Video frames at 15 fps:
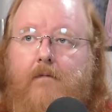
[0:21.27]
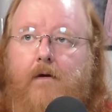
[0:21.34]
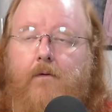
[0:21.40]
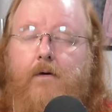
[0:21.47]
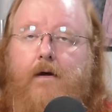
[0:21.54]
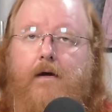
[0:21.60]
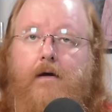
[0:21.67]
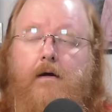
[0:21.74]

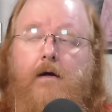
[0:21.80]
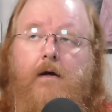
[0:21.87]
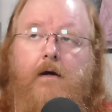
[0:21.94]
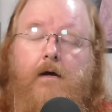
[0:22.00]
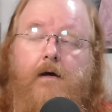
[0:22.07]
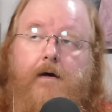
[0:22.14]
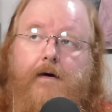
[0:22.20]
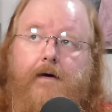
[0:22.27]
Okay.
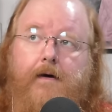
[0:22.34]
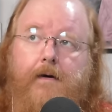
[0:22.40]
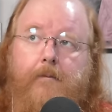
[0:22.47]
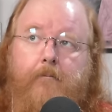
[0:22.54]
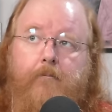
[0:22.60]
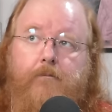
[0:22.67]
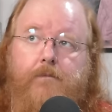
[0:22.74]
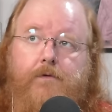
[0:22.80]

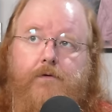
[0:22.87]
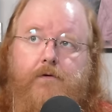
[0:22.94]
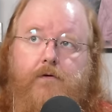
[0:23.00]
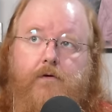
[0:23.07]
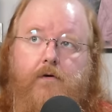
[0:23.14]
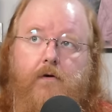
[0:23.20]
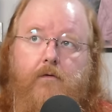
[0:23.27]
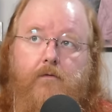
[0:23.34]
Um,
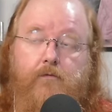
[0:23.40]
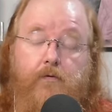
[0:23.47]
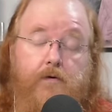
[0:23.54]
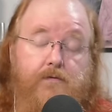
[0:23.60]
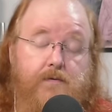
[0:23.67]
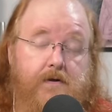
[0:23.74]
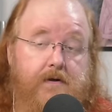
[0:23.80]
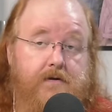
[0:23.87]

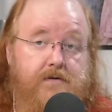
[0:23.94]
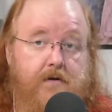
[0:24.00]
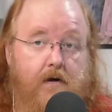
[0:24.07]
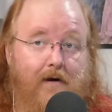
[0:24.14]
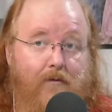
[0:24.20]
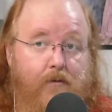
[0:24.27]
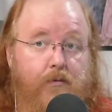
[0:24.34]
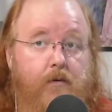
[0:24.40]
first, we need to start
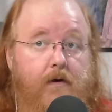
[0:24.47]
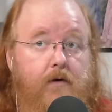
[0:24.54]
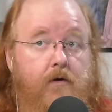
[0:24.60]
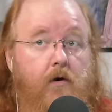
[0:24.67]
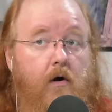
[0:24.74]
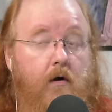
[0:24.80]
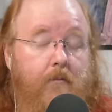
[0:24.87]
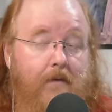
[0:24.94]
out with what a
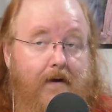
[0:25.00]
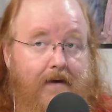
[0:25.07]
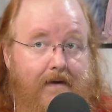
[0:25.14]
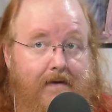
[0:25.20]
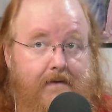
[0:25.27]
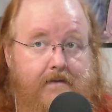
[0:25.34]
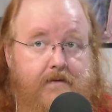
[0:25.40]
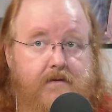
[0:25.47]
dogma
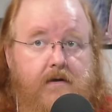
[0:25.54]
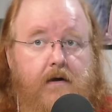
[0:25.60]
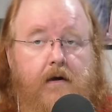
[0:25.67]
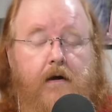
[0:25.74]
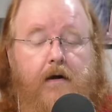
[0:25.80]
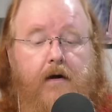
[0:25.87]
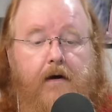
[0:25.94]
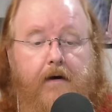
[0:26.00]
is.
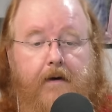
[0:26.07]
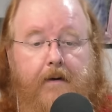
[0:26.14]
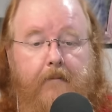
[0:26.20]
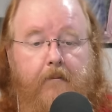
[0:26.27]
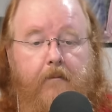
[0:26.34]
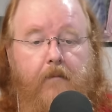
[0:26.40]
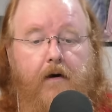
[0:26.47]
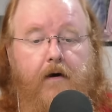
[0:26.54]

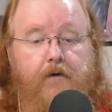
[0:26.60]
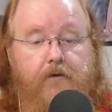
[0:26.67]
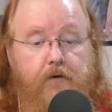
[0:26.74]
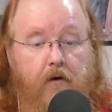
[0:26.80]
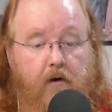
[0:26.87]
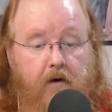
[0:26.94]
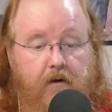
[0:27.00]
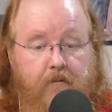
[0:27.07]
Um, a
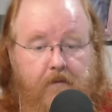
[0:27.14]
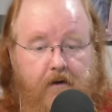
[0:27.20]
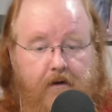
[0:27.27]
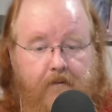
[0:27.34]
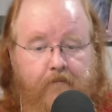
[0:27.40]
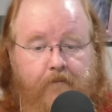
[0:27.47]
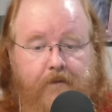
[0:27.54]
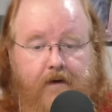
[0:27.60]

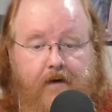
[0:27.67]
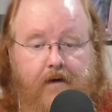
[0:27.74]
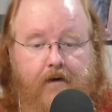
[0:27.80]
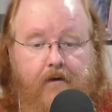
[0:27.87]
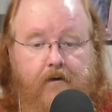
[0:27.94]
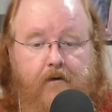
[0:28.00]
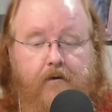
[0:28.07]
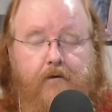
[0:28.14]
dogma
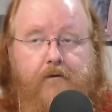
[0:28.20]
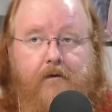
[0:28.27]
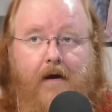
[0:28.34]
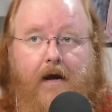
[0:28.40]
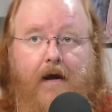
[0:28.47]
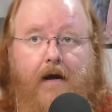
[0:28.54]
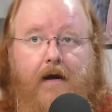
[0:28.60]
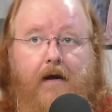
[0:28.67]
is
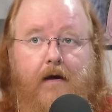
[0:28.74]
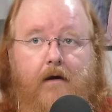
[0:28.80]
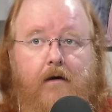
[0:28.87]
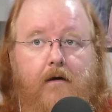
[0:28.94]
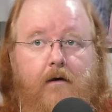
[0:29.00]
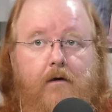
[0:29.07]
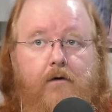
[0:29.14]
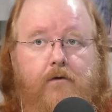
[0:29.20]
a
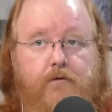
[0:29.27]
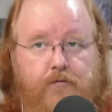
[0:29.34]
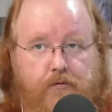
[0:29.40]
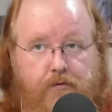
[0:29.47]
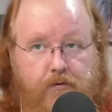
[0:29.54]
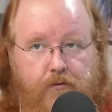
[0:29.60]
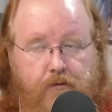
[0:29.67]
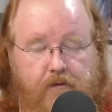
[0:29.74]

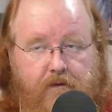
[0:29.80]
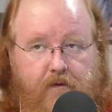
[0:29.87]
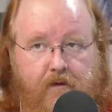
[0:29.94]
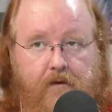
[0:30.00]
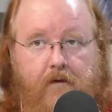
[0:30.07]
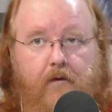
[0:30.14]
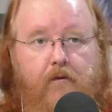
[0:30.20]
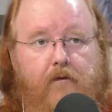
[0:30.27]
truth
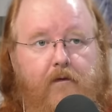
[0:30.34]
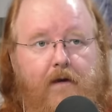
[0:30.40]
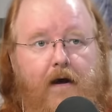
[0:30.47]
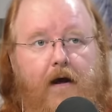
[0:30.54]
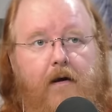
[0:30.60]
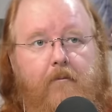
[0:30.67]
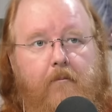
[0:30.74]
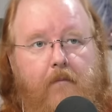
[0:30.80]

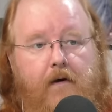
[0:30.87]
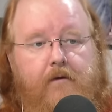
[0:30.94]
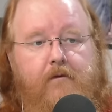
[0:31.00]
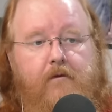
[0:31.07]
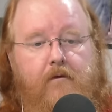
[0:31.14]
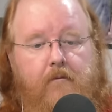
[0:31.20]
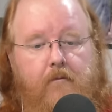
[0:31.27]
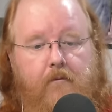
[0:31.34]
that
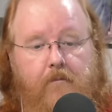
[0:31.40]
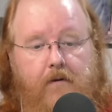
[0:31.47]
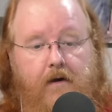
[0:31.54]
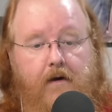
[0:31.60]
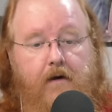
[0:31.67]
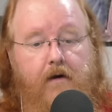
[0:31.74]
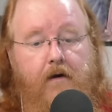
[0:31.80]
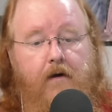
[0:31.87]
must
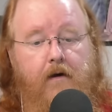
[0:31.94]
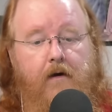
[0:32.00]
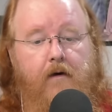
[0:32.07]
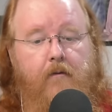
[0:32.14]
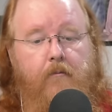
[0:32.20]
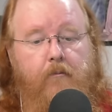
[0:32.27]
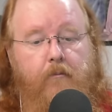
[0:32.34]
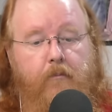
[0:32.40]
be
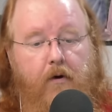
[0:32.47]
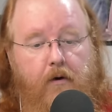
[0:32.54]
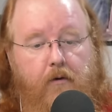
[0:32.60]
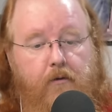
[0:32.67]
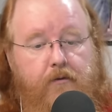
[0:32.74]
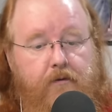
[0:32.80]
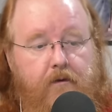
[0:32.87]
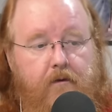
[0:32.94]

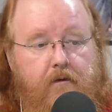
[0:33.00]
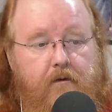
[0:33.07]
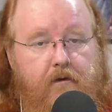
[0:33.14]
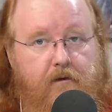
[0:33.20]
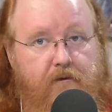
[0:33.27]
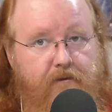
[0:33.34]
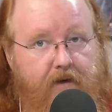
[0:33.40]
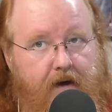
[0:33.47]
both
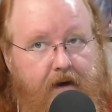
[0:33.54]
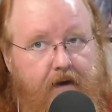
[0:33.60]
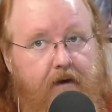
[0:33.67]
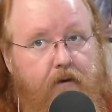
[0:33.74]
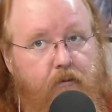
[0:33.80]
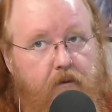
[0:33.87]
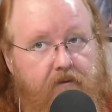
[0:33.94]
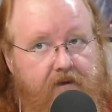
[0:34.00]

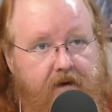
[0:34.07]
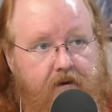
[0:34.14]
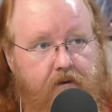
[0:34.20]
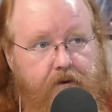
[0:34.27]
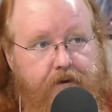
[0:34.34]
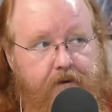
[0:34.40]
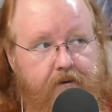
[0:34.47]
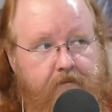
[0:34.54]
divinely
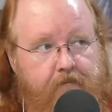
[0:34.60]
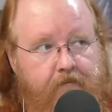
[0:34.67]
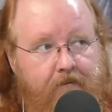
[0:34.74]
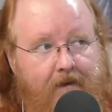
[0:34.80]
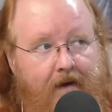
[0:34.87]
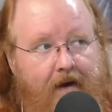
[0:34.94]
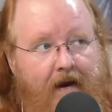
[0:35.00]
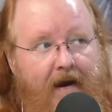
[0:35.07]
revealed
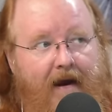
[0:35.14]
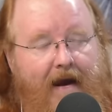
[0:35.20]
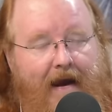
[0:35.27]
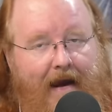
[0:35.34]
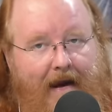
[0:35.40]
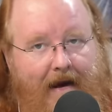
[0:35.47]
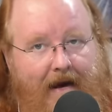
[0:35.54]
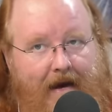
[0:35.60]

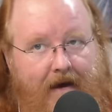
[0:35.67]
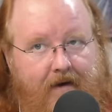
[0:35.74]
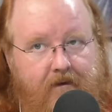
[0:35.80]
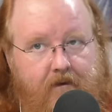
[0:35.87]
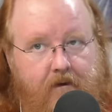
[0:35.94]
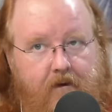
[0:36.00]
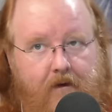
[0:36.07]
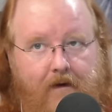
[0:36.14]

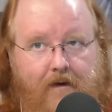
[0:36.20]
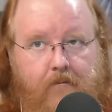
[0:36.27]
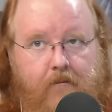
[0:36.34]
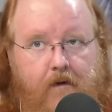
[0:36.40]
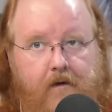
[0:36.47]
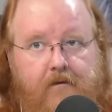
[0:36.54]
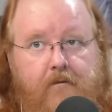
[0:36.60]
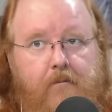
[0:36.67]
and it
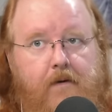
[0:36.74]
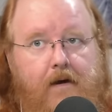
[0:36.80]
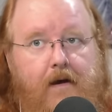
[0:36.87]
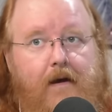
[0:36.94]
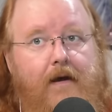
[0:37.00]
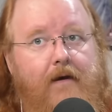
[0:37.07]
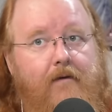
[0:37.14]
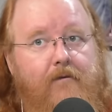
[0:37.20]
must
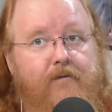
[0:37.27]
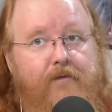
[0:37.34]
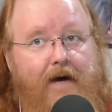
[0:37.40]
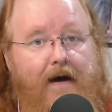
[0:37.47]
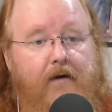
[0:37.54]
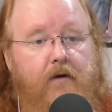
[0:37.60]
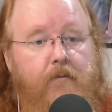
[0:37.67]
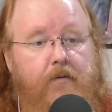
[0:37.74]
be
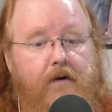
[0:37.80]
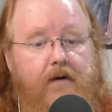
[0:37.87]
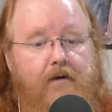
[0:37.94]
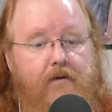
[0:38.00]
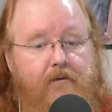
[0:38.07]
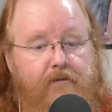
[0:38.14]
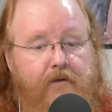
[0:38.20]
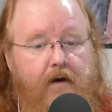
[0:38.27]
infallibly
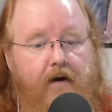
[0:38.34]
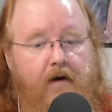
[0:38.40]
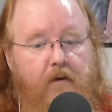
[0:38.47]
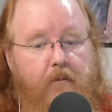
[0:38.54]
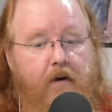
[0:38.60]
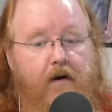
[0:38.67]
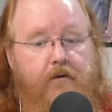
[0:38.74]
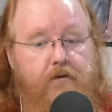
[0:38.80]
defined
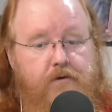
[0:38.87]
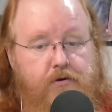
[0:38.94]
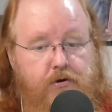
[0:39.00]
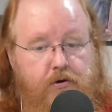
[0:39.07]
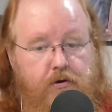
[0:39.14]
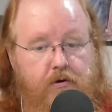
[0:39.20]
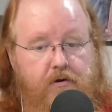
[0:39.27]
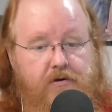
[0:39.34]
by the
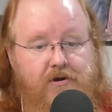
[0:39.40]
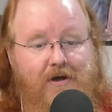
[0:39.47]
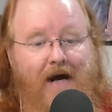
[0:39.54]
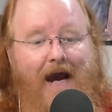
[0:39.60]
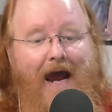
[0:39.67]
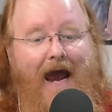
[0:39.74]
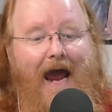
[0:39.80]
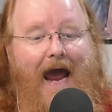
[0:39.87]
church
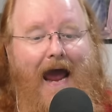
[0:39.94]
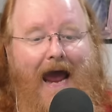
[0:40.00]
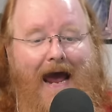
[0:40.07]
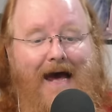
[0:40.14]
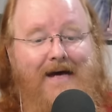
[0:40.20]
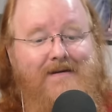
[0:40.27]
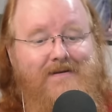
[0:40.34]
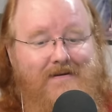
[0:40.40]

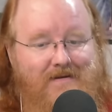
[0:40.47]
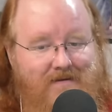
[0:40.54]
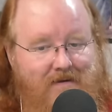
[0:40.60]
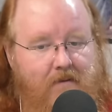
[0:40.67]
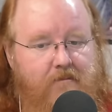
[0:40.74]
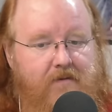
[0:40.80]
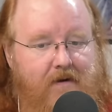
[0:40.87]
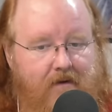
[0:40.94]
as
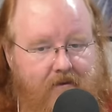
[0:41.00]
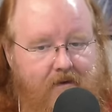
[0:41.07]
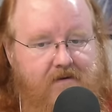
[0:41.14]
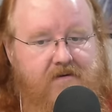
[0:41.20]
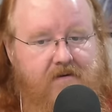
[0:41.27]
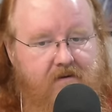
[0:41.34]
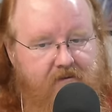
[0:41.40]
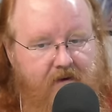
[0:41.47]
something
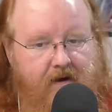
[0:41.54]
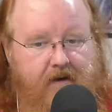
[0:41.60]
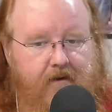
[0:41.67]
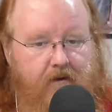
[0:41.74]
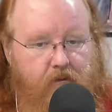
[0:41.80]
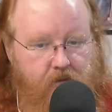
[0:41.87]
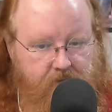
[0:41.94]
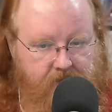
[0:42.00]
that's
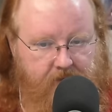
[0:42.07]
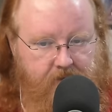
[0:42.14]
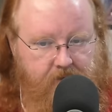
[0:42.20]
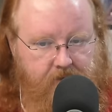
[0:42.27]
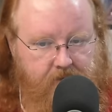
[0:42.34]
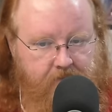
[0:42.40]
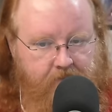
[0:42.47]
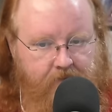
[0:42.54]
divinely
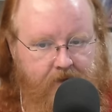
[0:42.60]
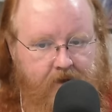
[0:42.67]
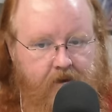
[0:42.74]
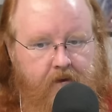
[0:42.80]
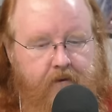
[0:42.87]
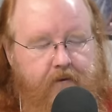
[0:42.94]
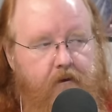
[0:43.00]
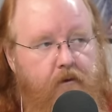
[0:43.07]
revealed.
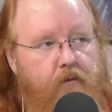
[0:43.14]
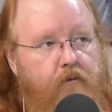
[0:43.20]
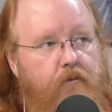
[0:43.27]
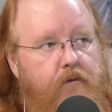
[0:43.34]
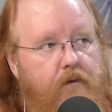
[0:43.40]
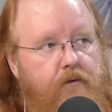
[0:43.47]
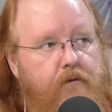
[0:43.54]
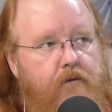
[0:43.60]
So
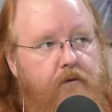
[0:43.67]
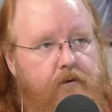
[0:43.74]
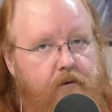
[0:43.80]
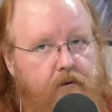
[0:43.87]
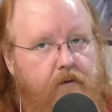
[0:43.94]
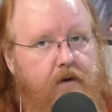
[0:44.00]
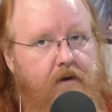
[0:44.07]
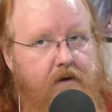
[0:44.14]
those are the
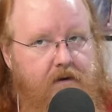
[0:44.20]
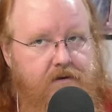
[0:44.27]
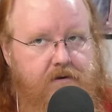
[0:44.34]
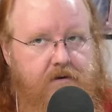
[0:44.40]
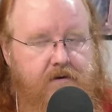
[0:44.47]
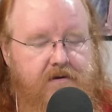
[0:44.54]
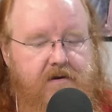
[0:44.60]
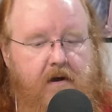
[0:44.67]
two
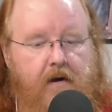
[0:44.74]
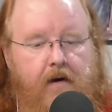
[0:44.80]
conditions.